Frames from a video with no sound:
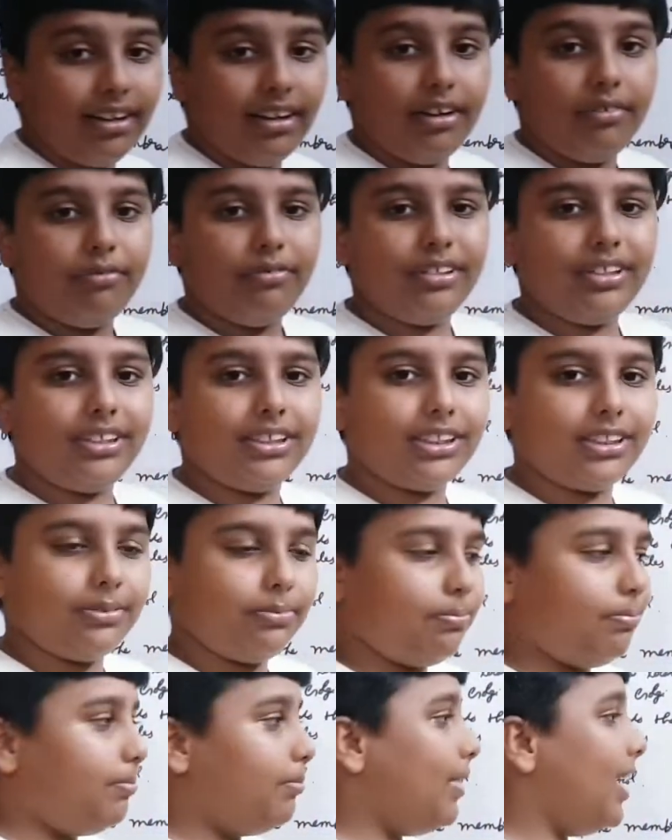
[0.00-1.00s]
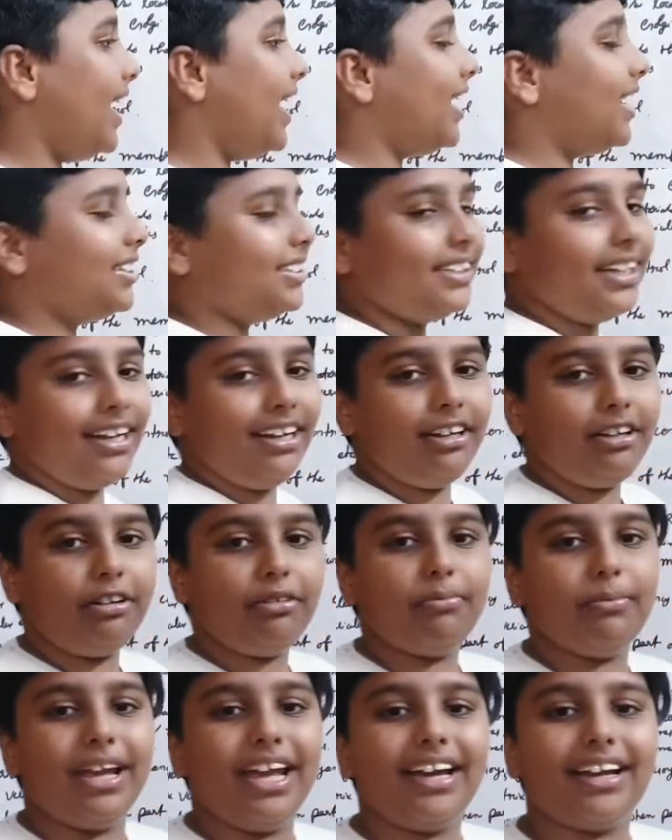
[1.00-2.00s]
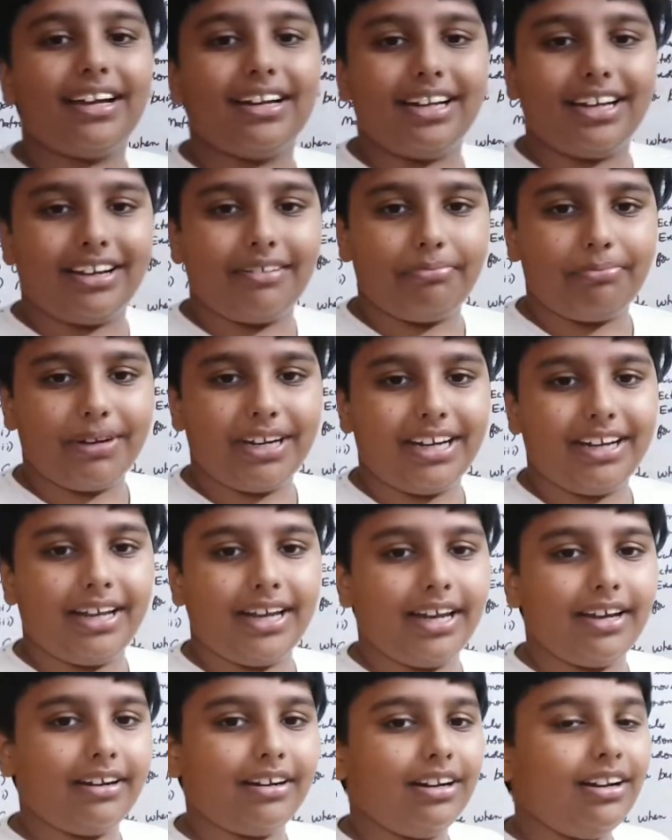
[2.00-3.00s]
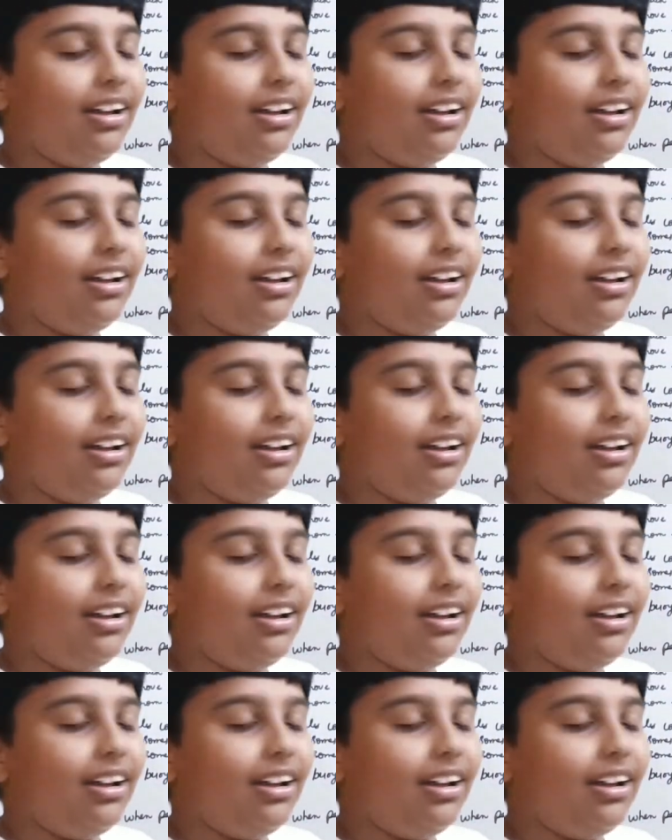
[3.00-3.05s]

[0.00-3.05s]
which make a cell to make a lipid layer